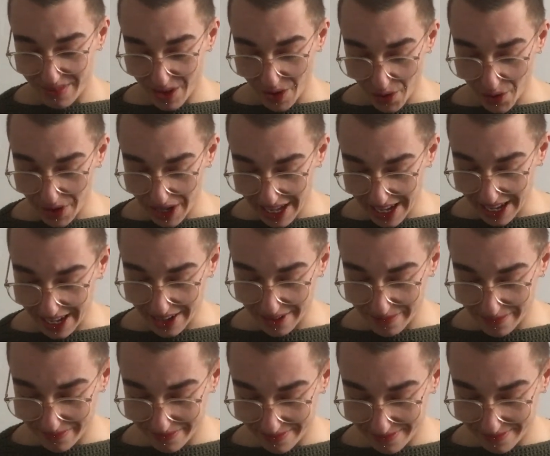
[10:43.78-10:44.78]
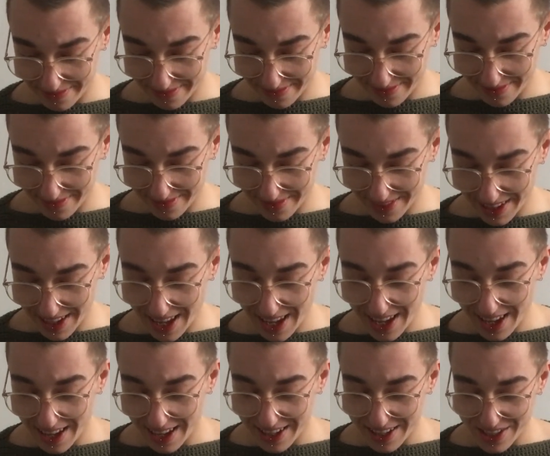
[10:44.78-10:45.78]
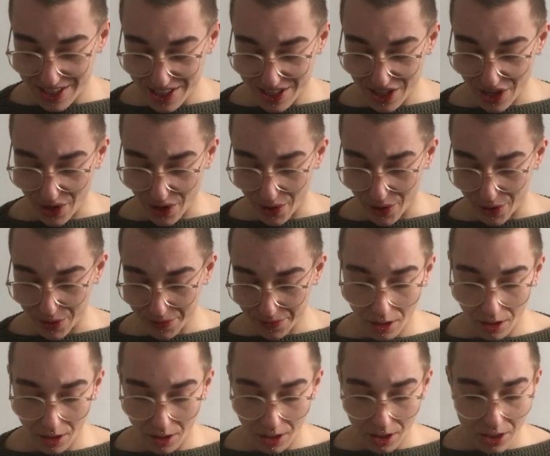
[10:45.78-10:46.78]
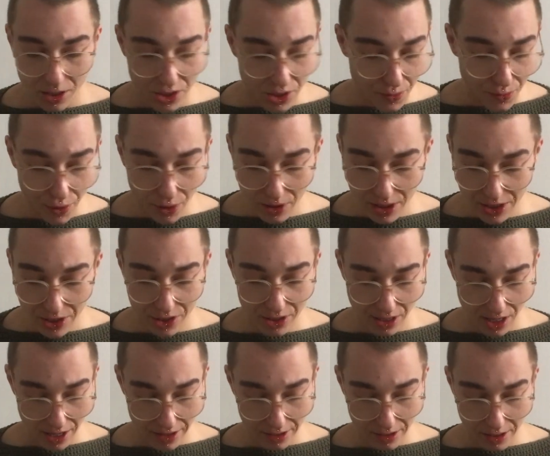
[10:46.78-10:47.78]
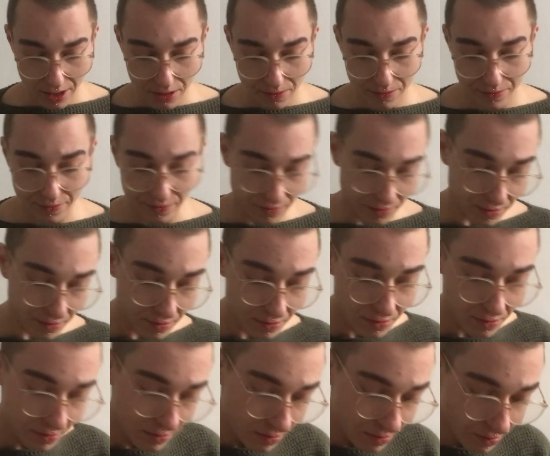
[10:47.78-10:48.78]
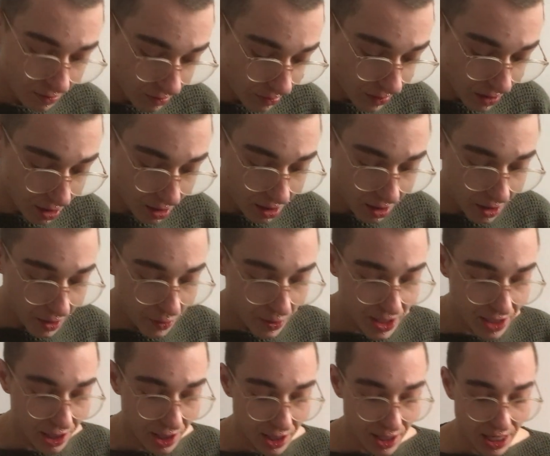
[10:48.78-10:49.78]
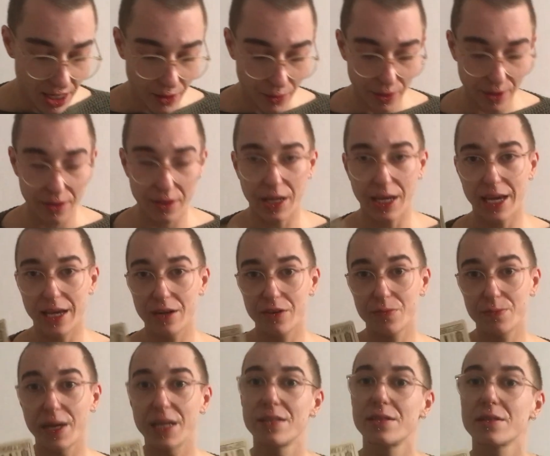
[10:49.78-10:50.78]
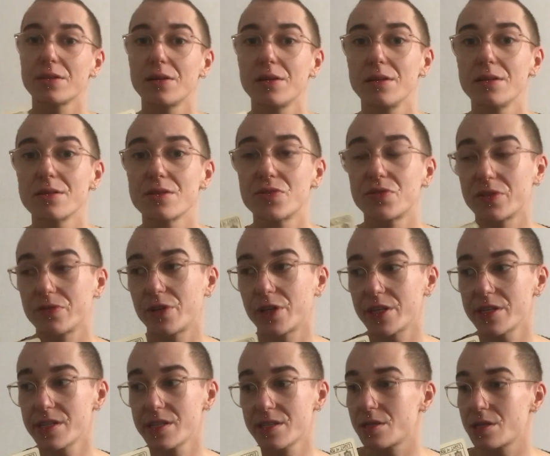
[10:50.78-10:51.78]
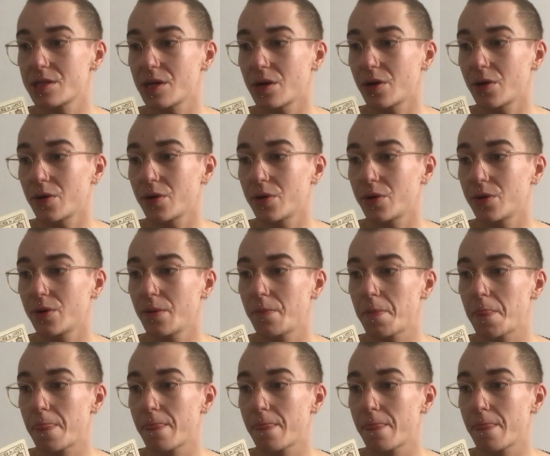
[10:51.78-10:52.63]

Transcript: Okay, so to pull it together, we started out with the Eight of Pentacles reversed. So